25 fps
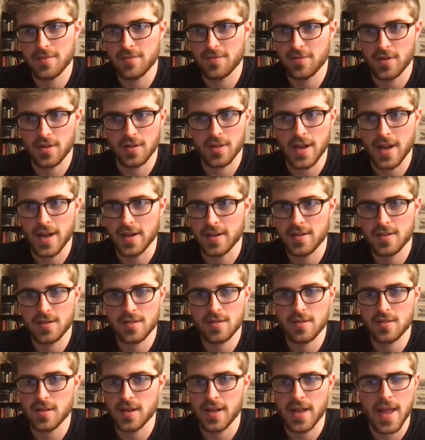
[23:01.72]
for like
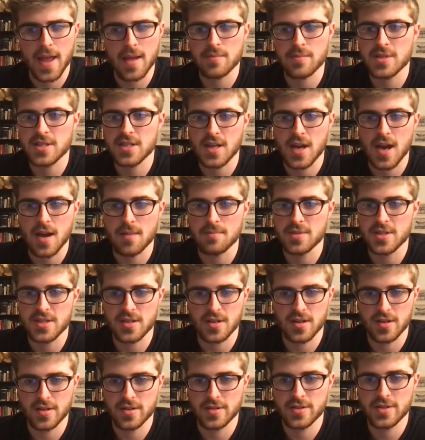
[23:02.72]
the GameStop
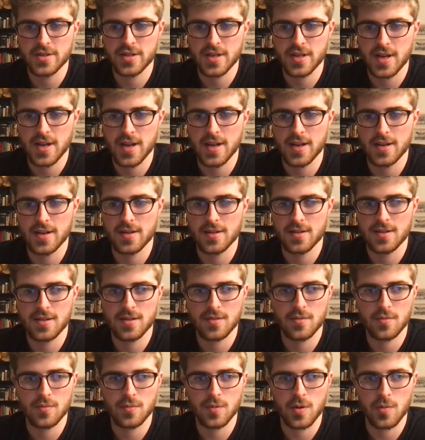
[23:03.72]
surge, and
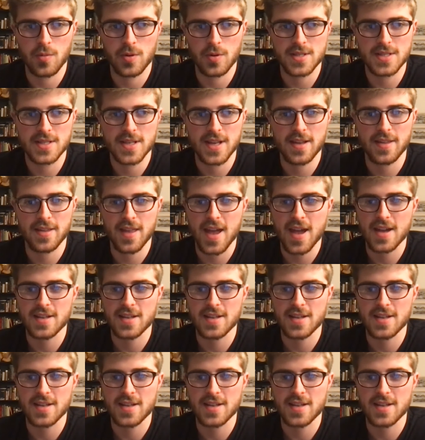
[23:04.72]
we're seeing the